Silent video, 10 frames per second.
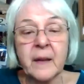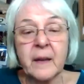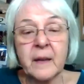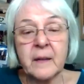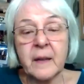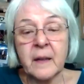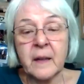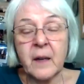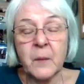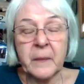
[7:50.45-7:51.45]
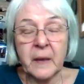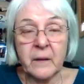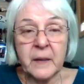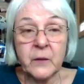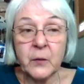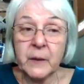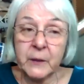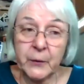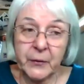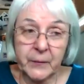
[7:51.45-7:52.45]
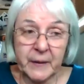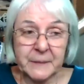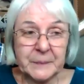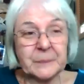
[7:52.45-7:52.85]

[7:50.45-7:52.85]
And then I got married to a Lutheran.